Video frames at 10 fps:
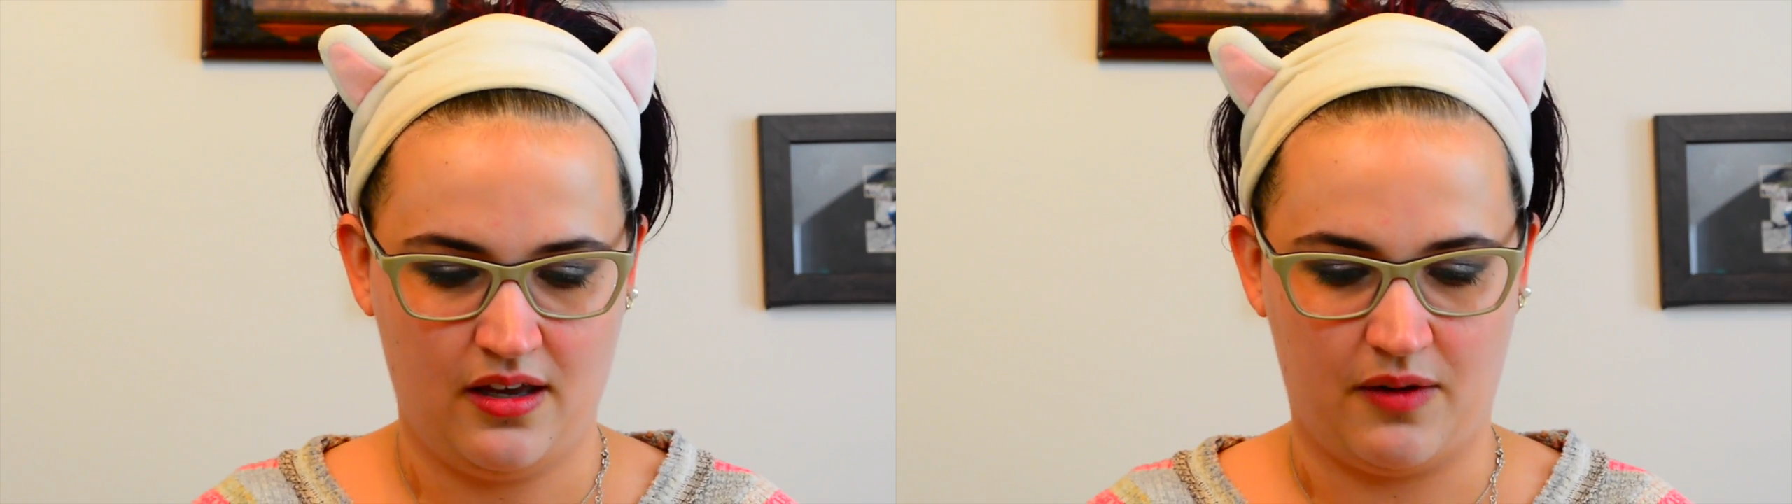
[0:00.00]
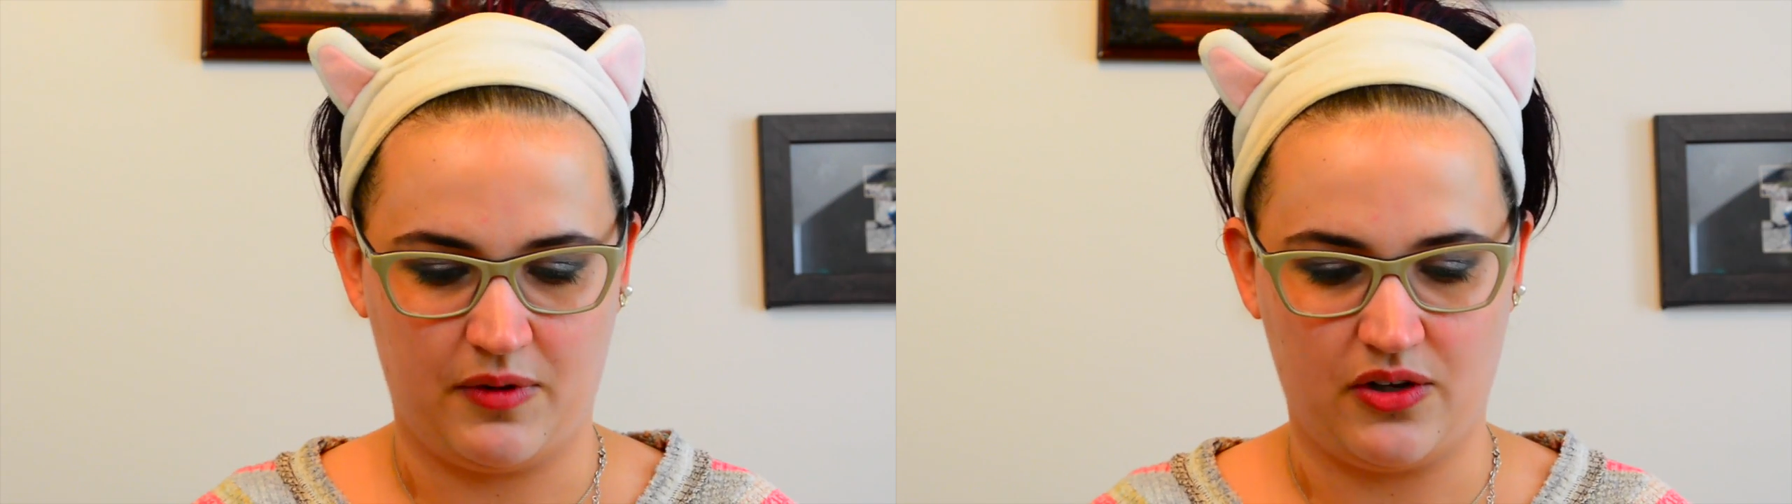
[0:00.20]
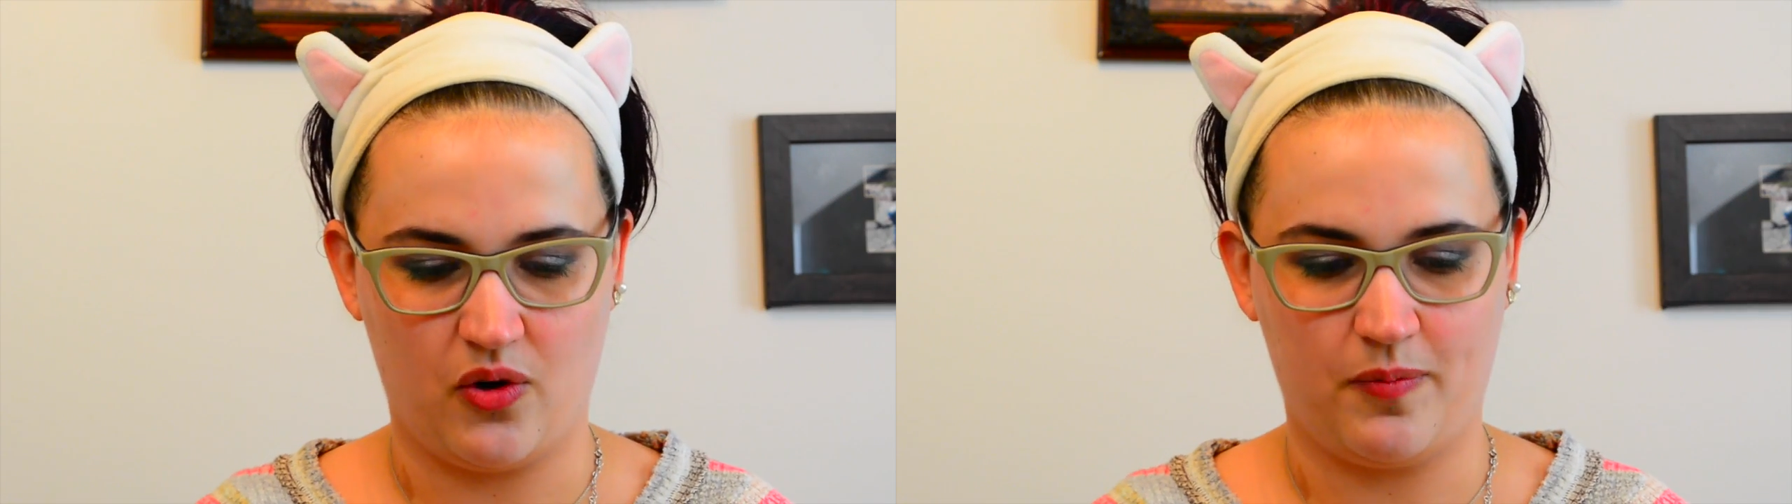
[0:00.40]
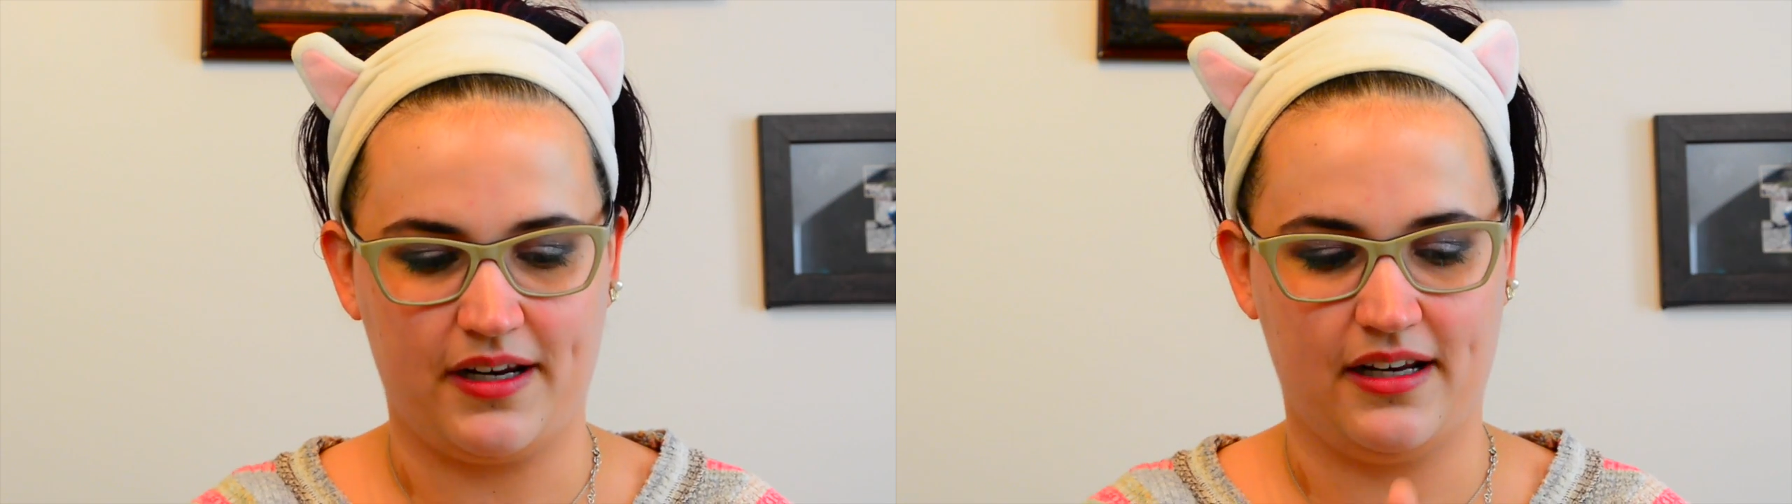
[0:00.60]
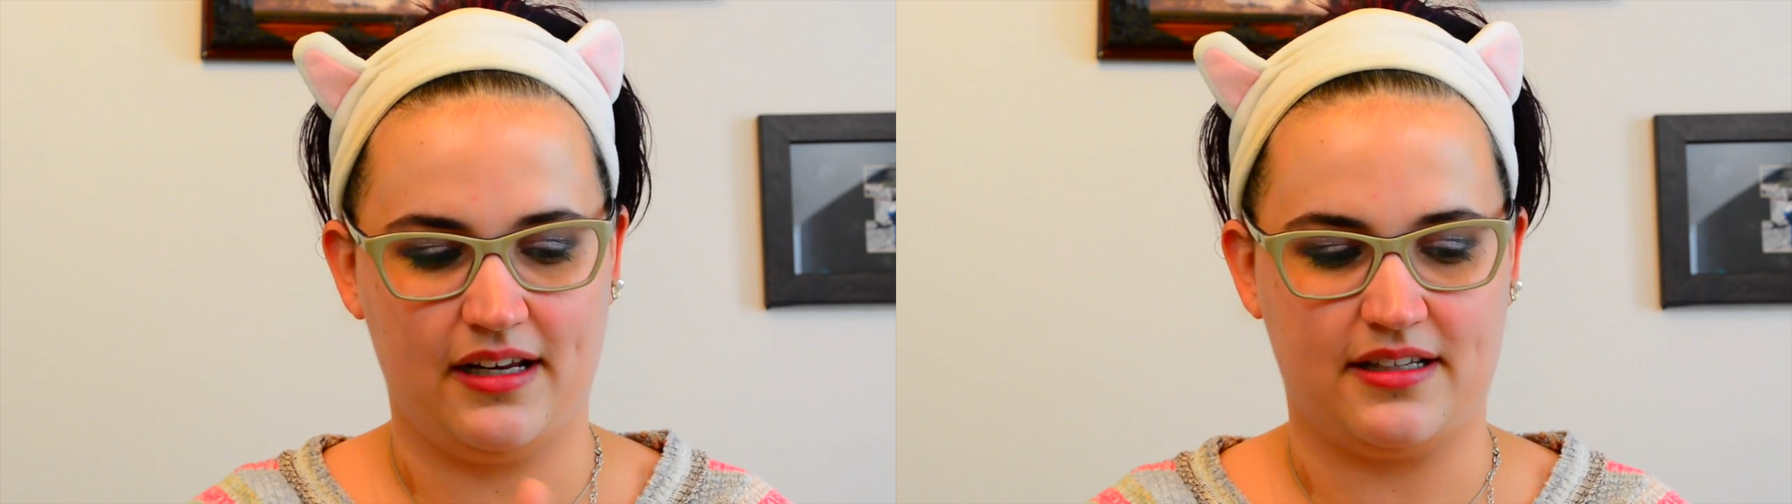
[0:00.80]
And when you open
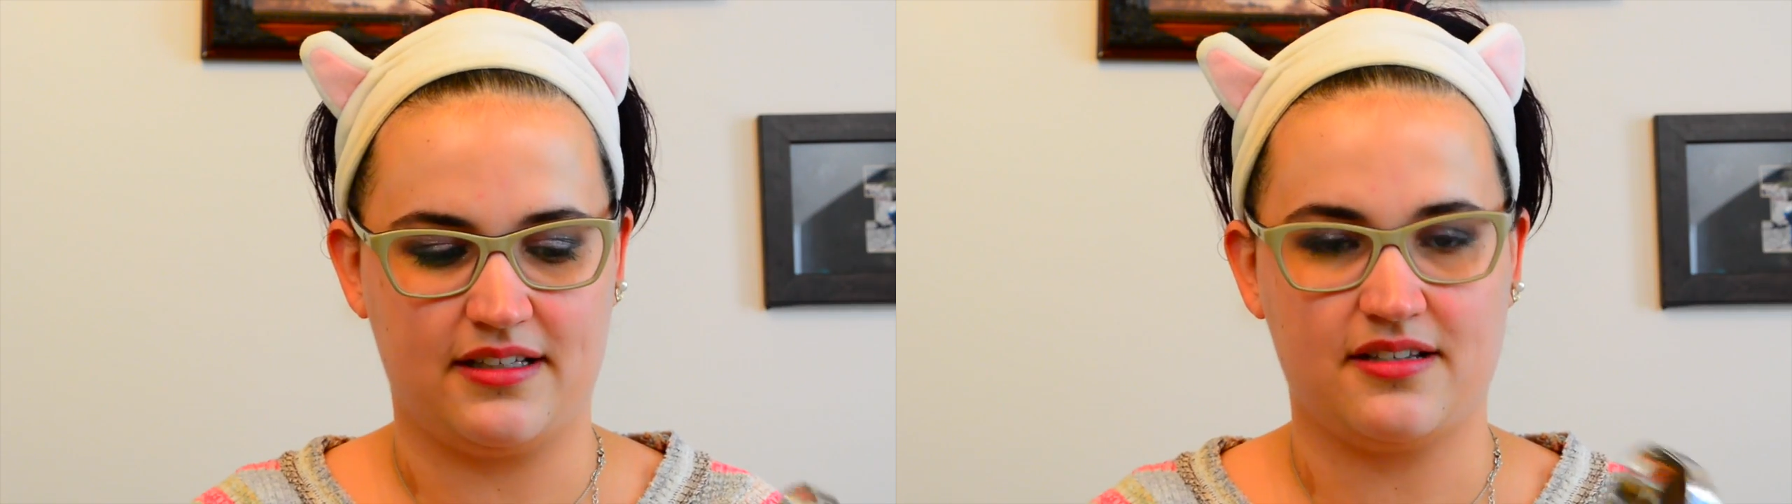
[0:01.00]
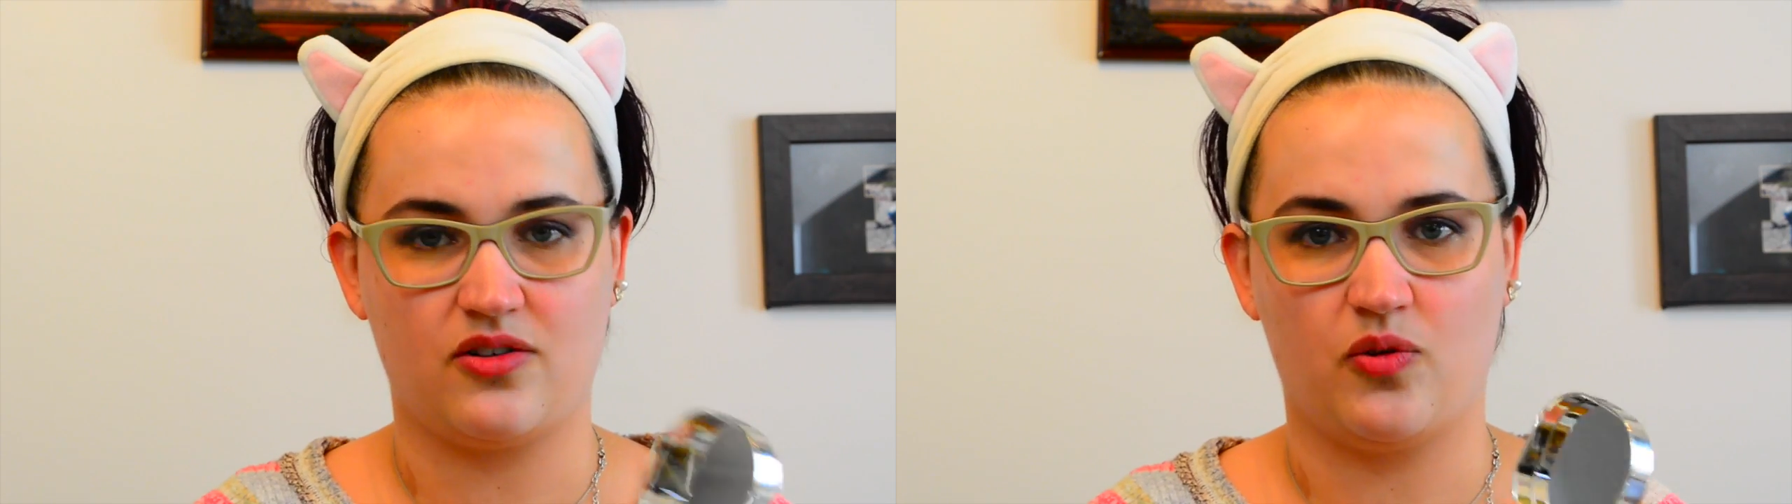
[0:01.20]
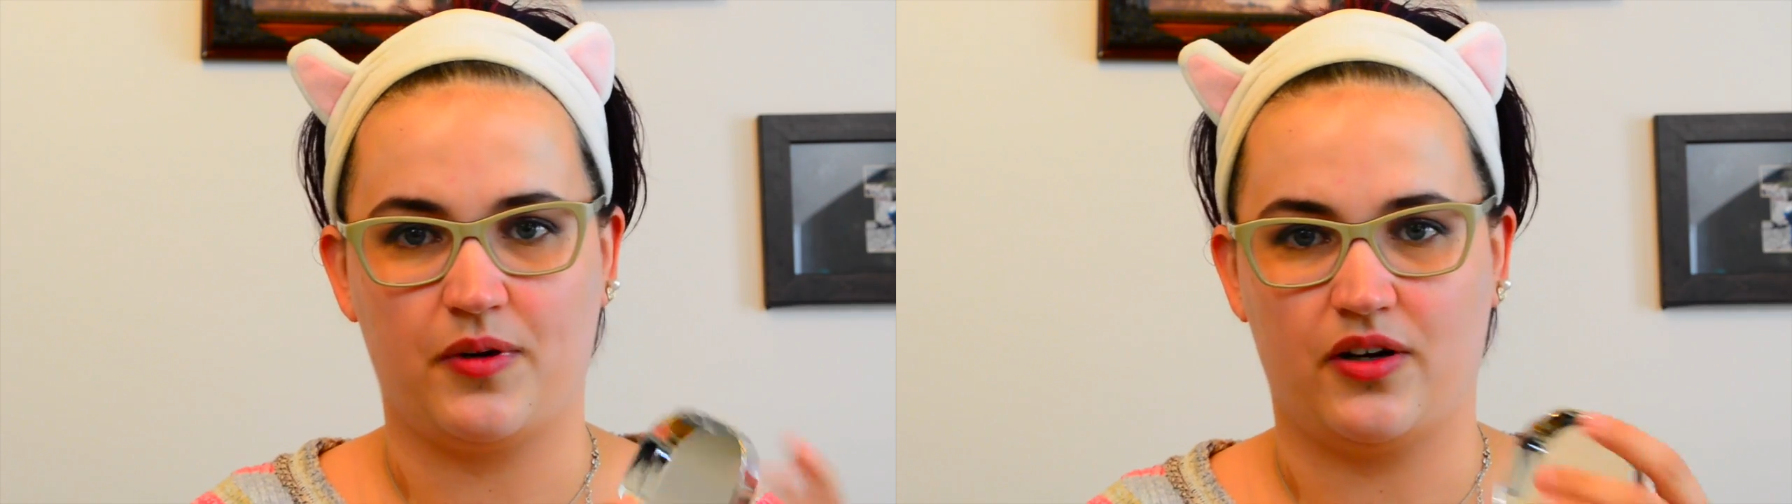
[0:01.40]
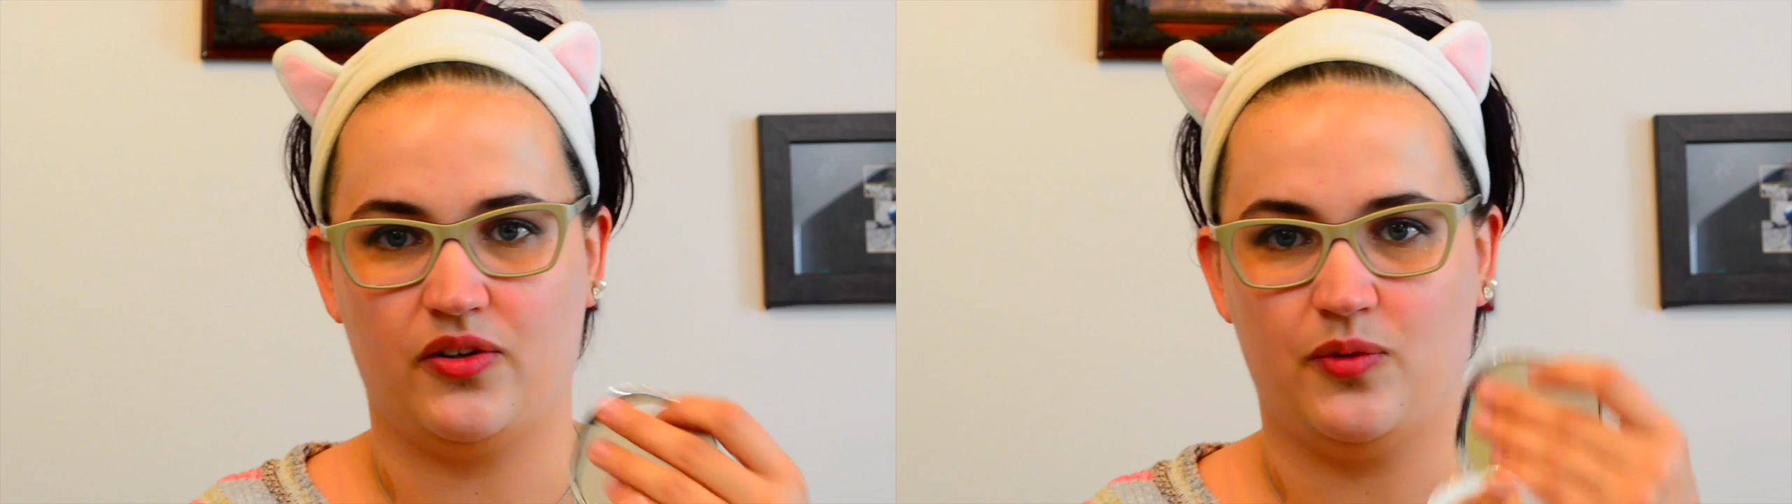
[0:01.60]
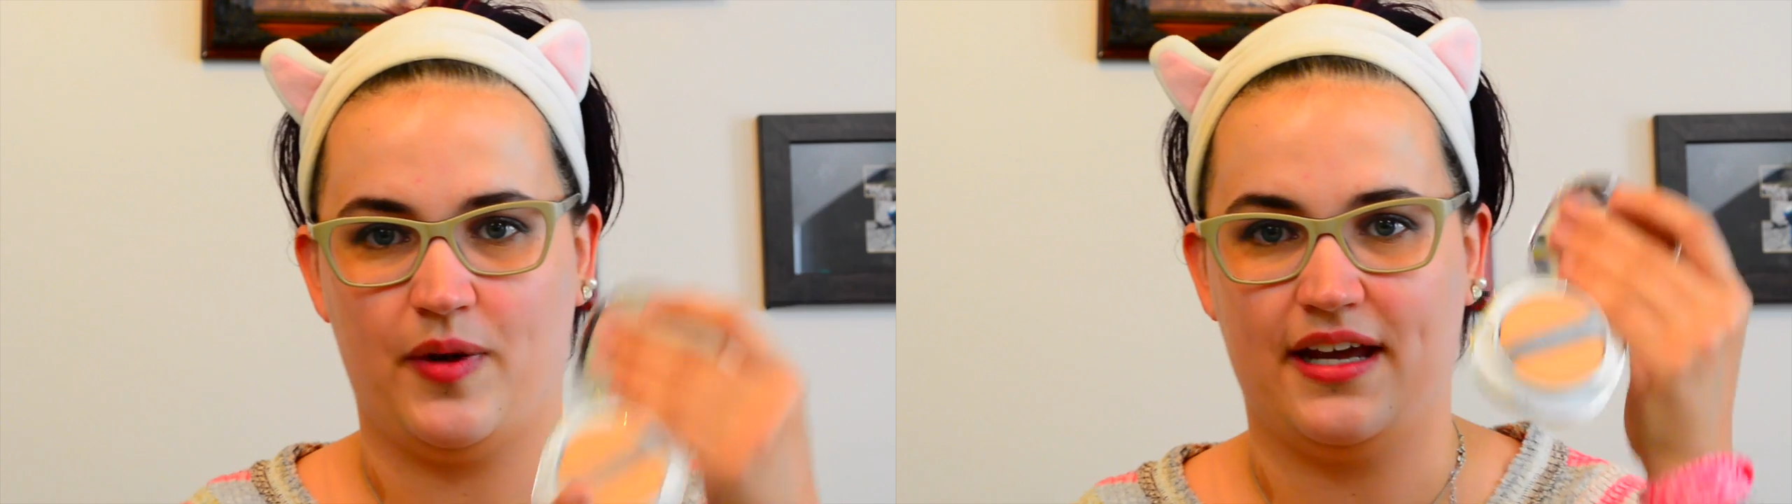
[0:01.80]
it, it does open
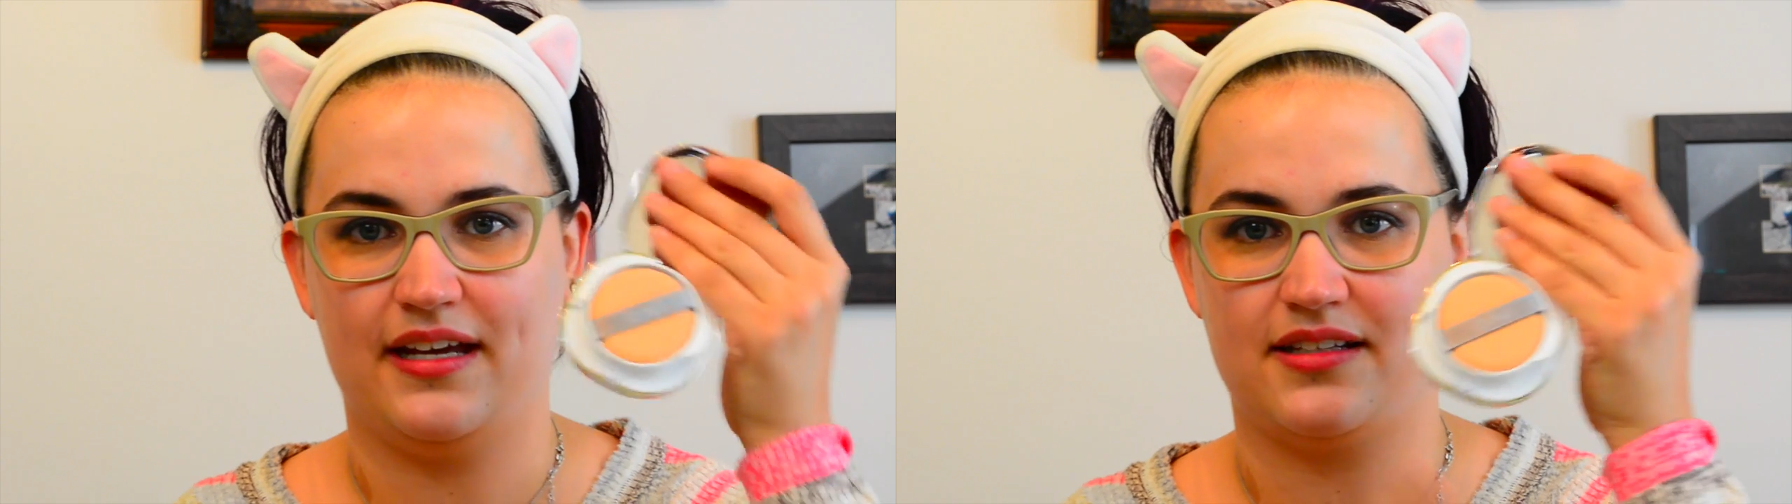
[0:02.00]
all the way.